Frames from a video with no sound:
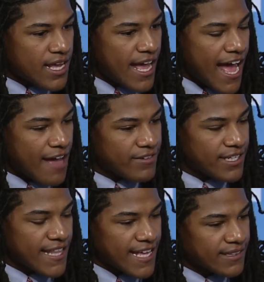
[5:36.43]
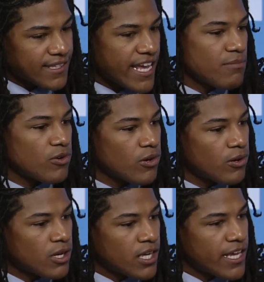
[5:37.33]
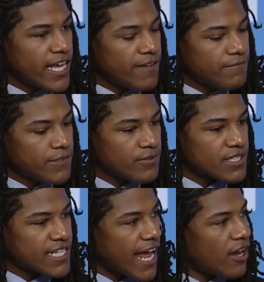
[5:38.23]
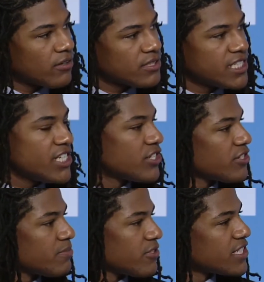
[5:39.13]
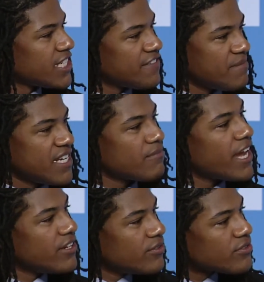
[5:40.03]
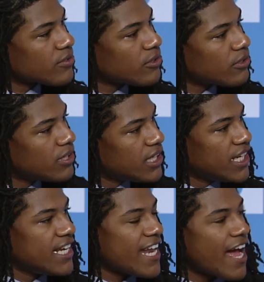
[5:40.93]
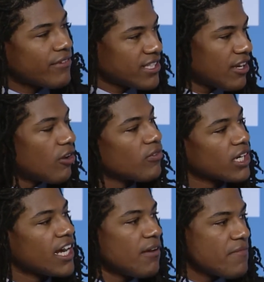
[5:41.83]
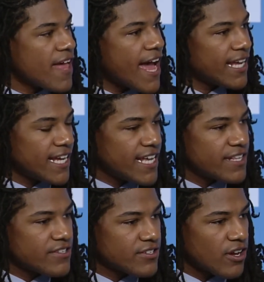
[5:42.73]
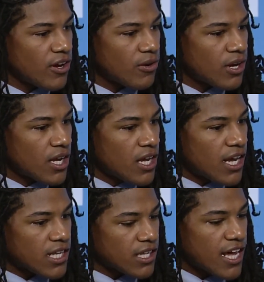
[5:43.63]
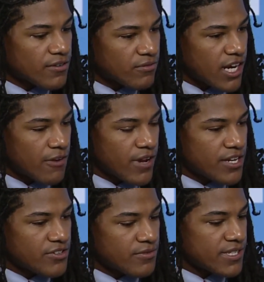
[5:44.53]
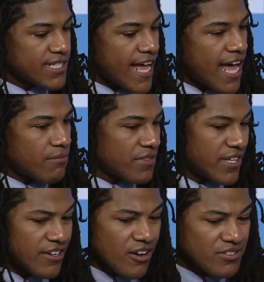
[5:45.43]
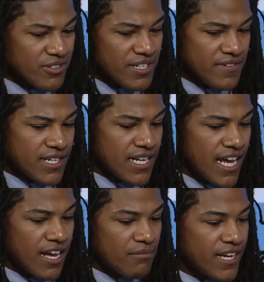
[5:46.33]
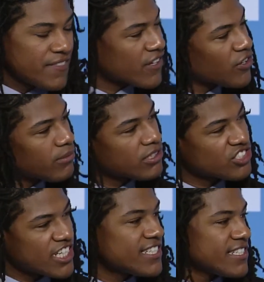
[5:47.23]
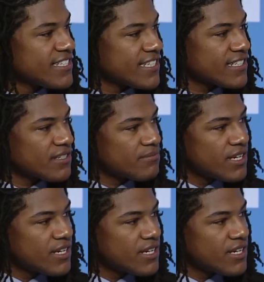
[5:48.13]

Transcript: having that label influenced how teachers perceived me in my new school mm -hmm. and mm-hmm. having to overcome that. And so, a lot of what I ran into is that. But then, also, even um, in the criminal justice system,